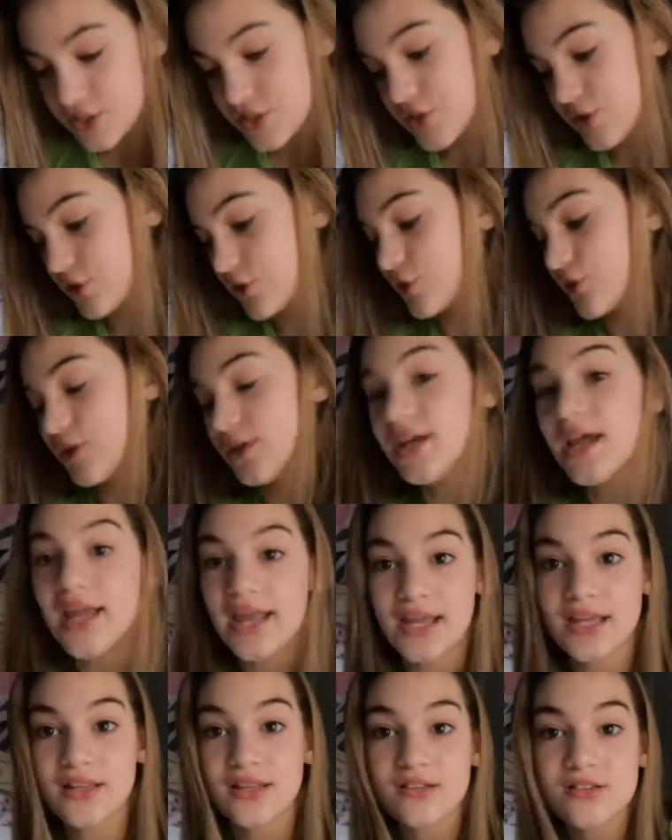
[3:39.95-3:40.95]
to
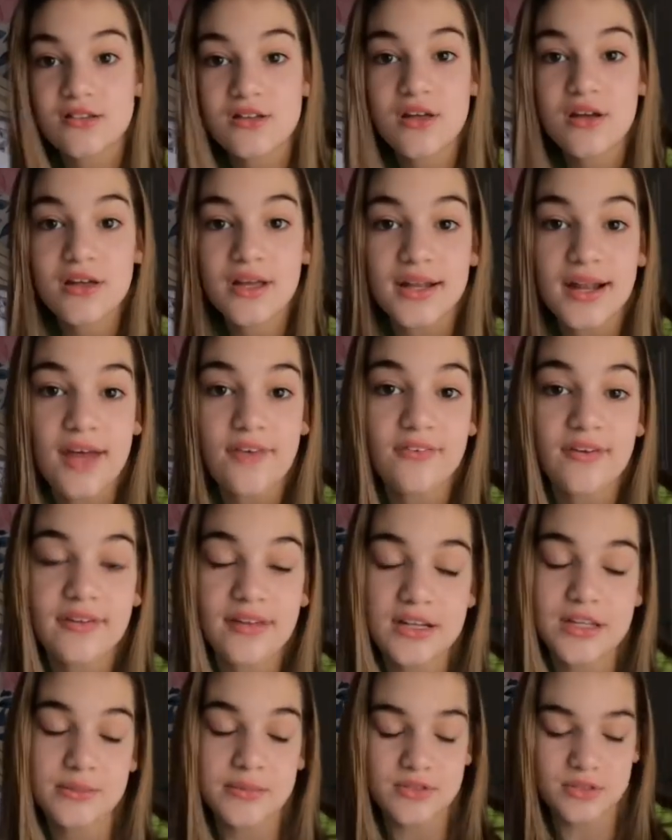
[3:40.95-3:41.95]
create this look, and I find
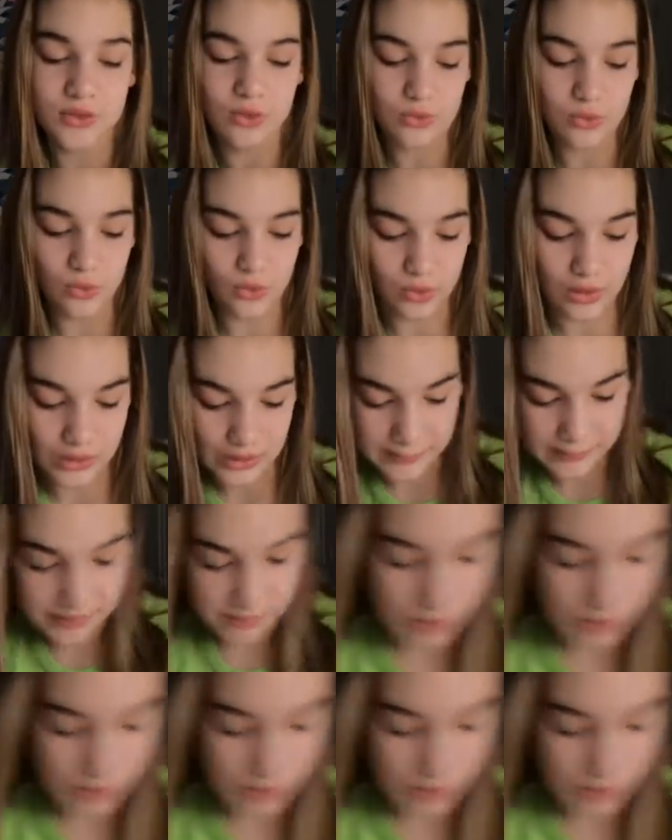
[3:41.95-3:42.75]
that to be so cool. Let me